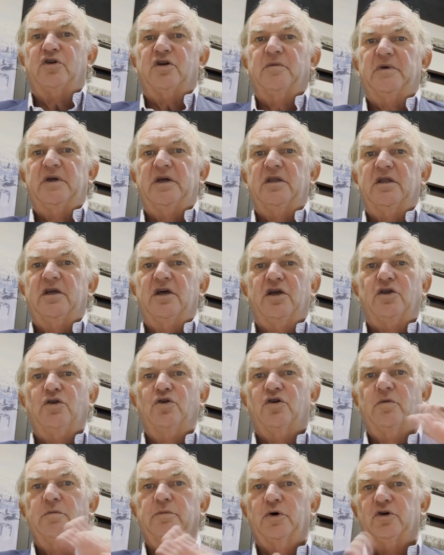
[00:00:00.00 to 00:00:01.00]
them in,
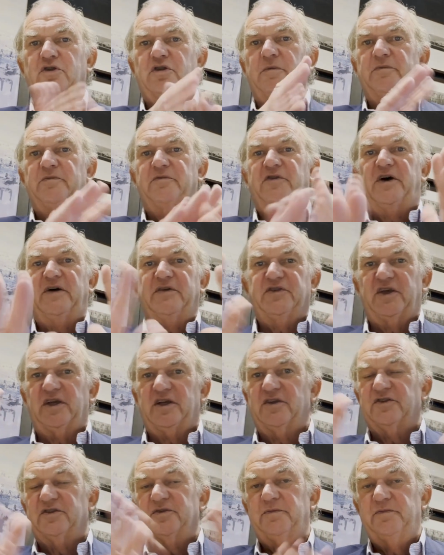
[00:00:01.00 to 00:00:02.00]
you can book them. 5
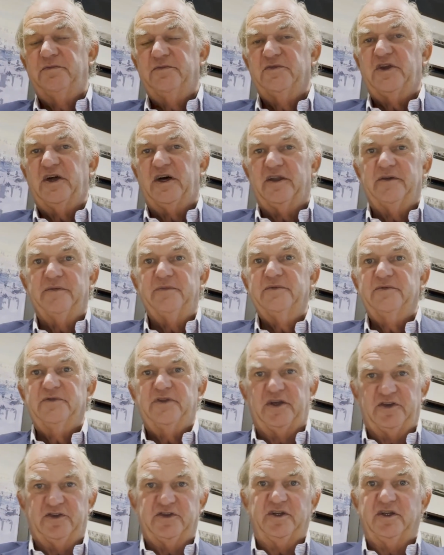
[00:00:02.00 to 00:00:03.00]
seconds. Done.
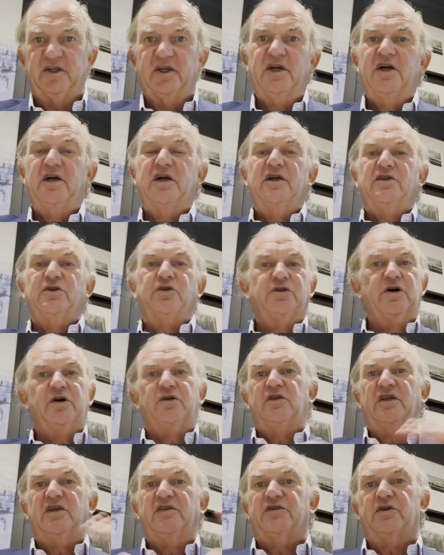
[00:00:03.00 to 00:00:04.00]
Dusted. You
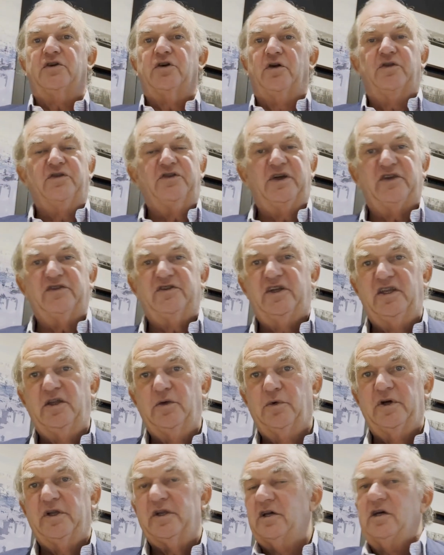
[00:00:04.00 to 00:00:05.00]
don't need to contact
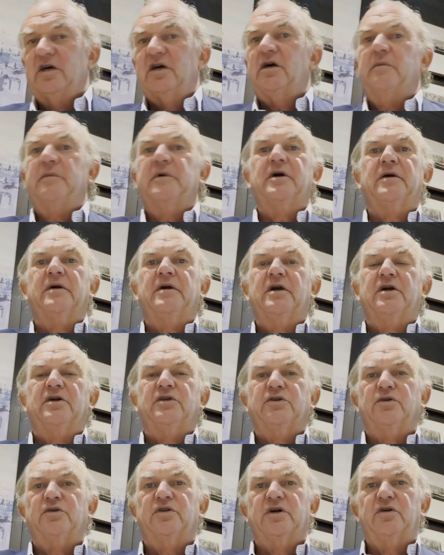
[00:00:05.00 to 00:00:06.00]
anyone at Karma.
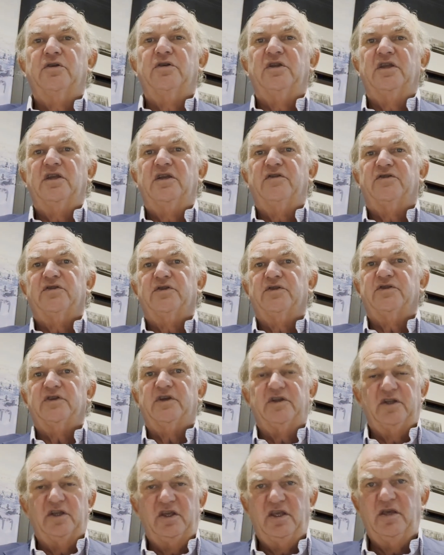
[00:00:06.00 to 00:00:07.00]
You don't need to
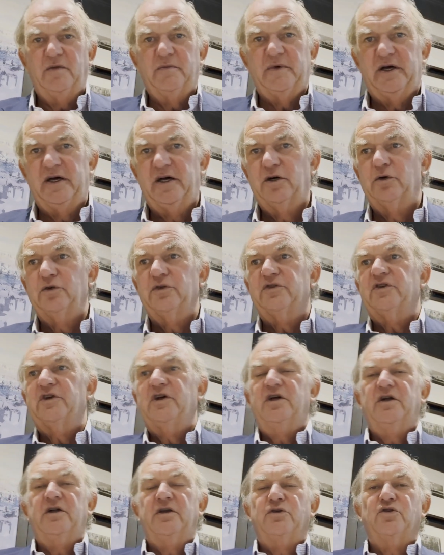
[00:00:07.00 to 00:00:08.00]
send emails.
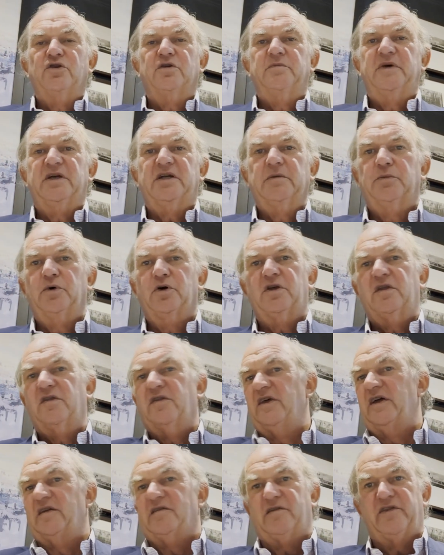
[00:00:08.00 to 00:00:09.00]
You can make a booking
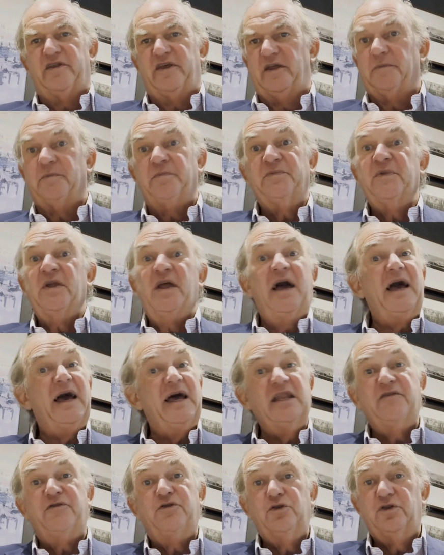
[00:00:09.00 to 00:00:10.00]
there and then.
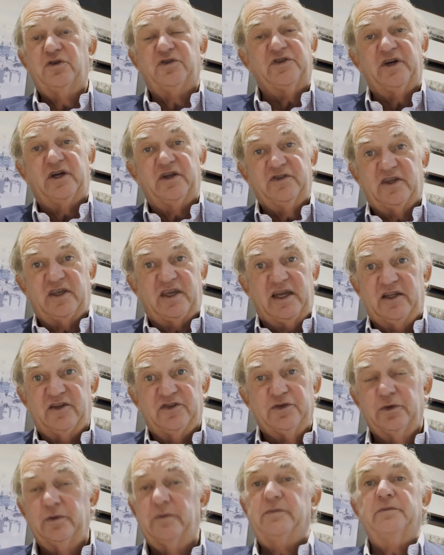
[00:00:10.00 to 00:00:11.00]
And if you decide to
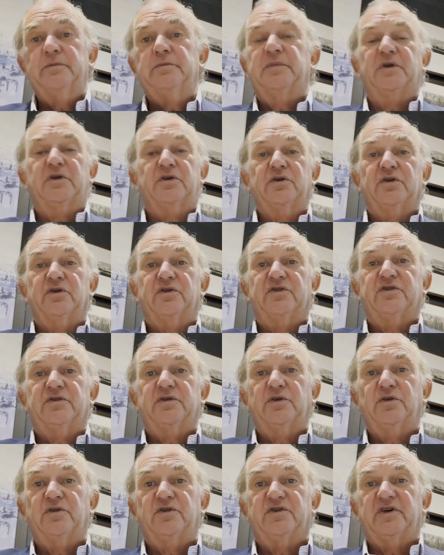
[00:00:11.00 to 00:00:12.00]
cancel, because
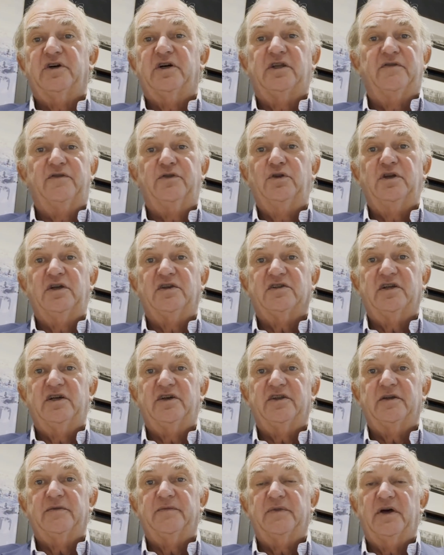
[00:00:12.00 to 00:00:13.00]
you decide a few days
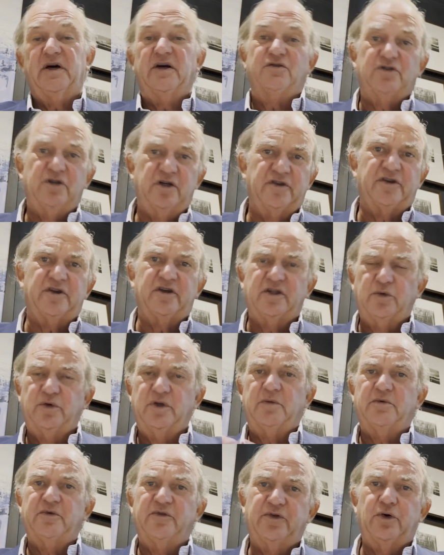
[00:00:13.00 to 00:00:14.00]
later, I'd rather go the
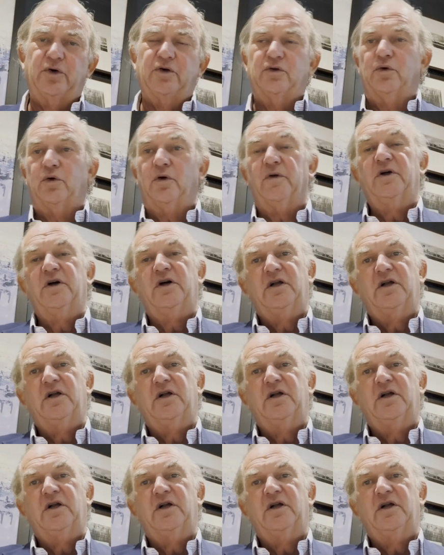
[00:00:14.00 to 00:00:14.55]
week before, or